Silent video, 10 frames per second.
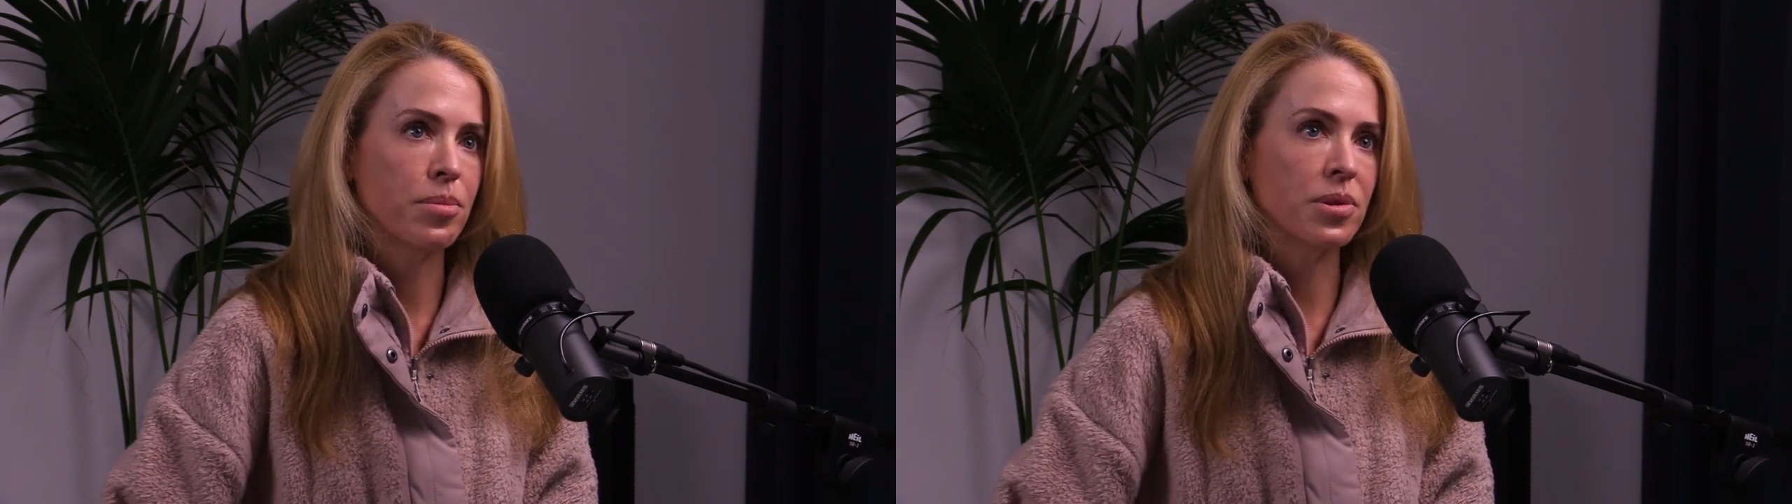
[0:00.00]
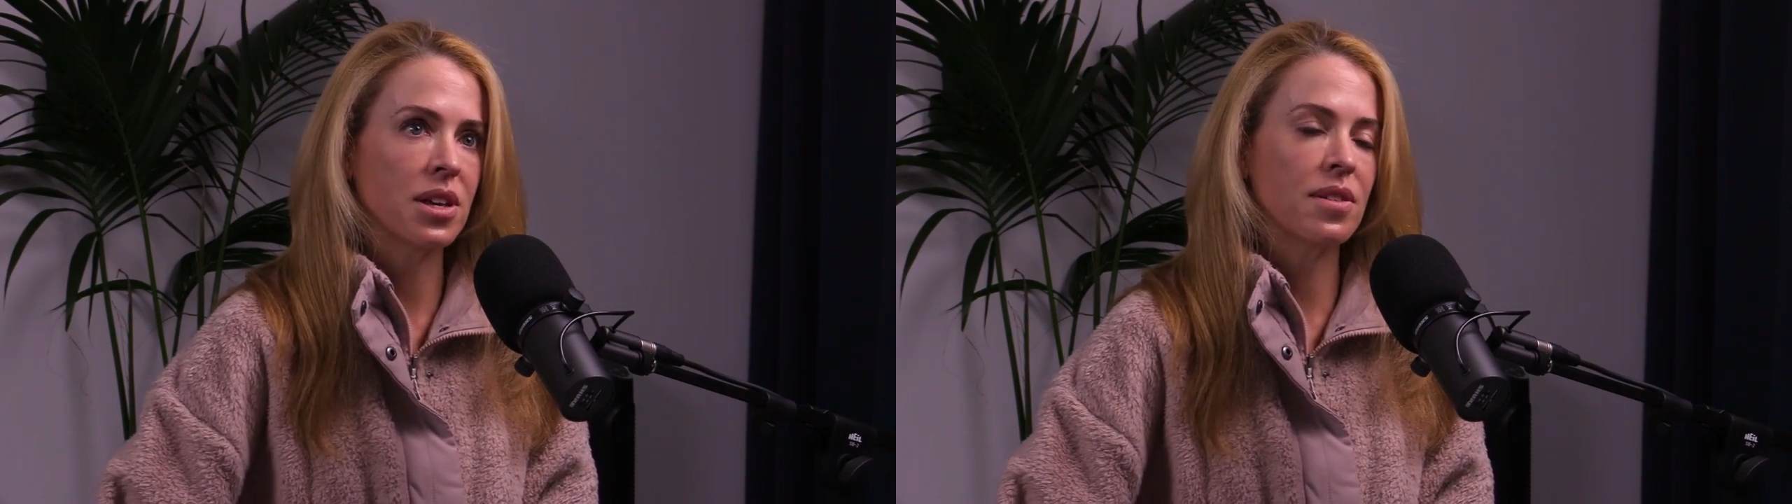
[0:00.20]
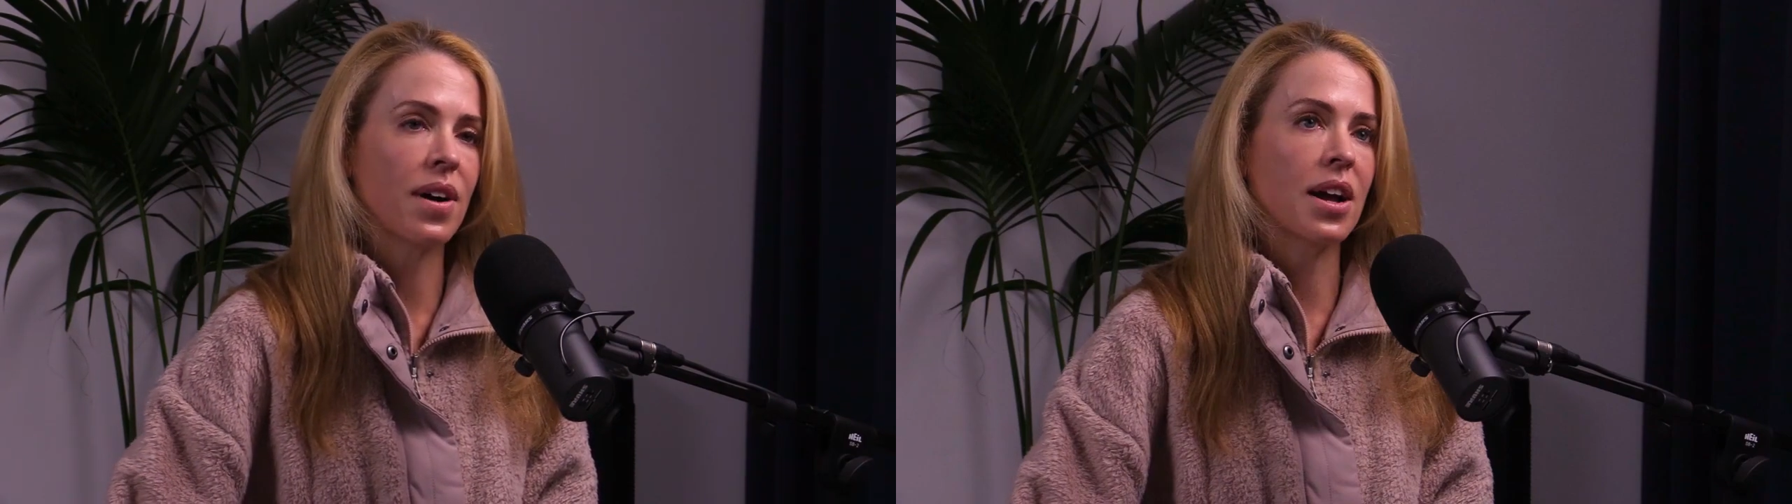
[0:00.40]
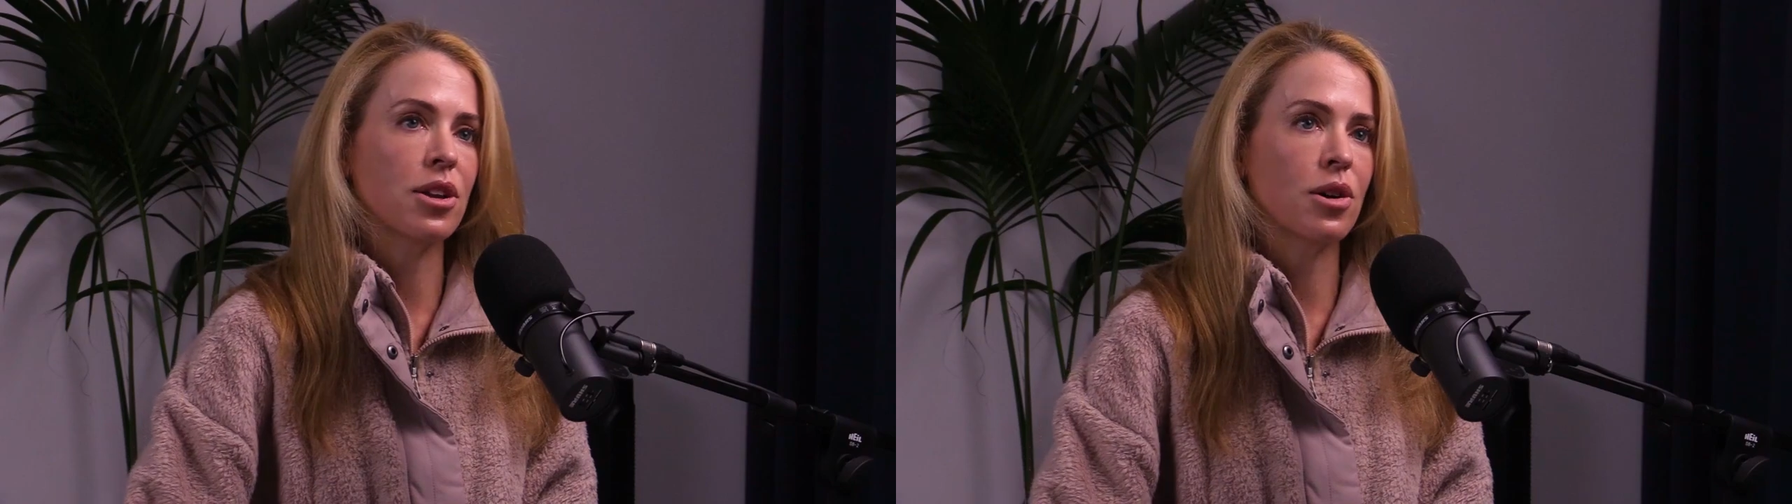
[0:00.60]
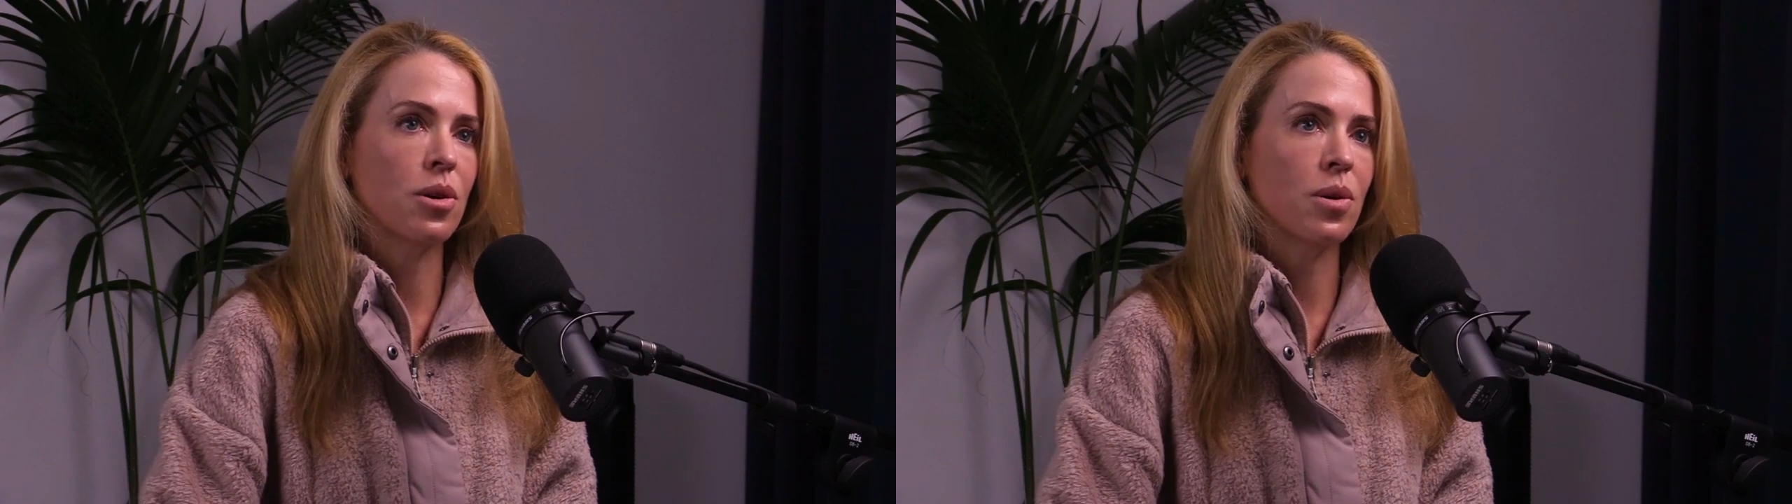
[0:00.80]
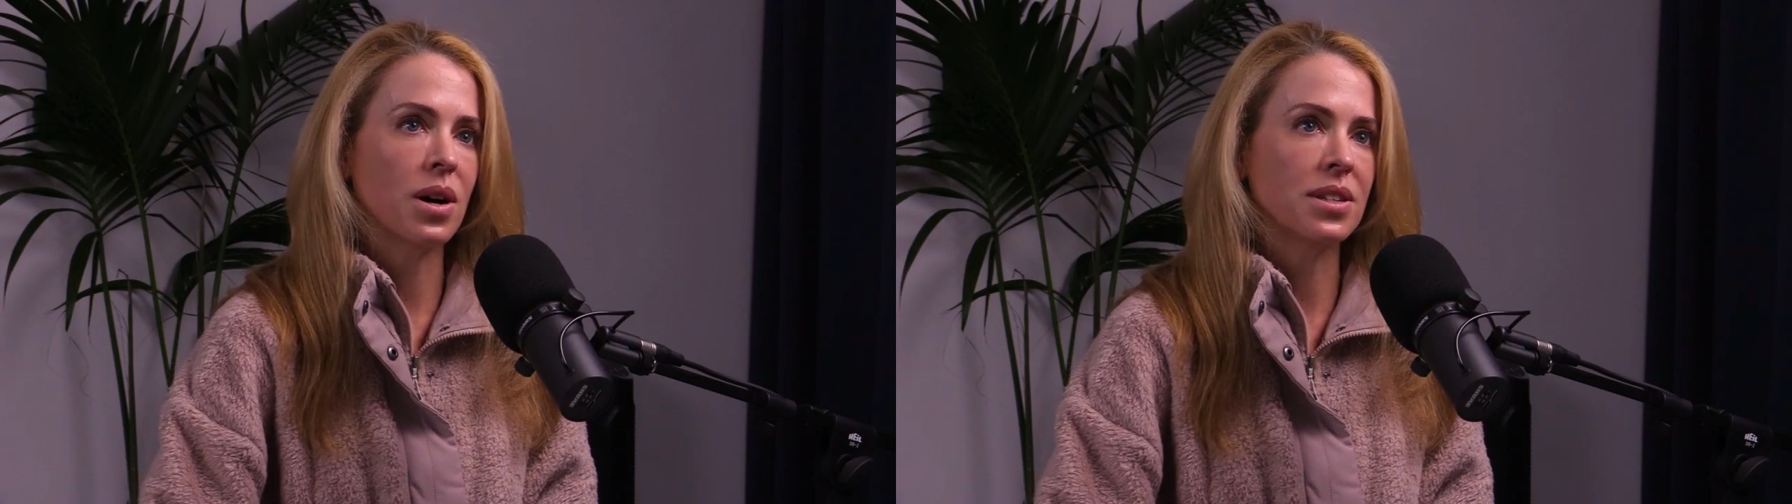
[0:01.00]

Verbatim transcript: believe I know